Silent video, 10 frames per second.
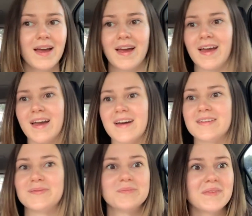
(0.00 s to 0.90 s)

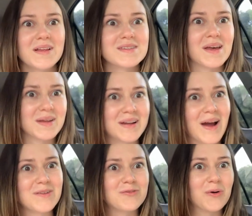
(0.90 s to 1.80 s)
and it's like
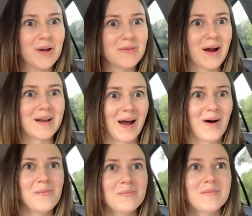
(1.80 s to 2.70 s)
9.40 right
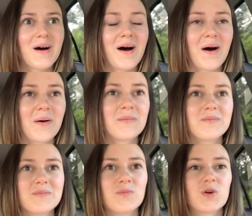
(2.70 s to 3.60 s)
now.
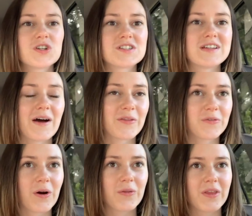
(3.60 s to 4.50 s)
Um, we're just down the
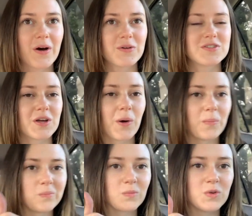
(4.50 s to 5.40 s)
road though, so
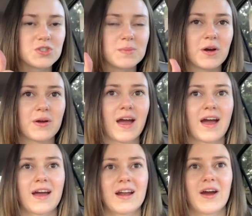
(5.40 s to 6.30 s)
we should be
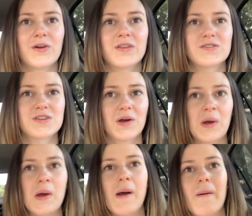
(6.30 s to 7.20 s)
okay. And I heard there's a
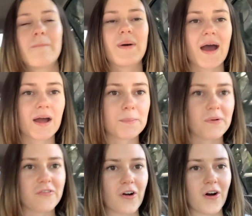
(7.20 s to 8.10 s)
backup
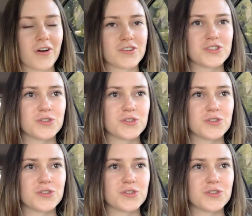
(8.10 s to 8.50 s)
of cars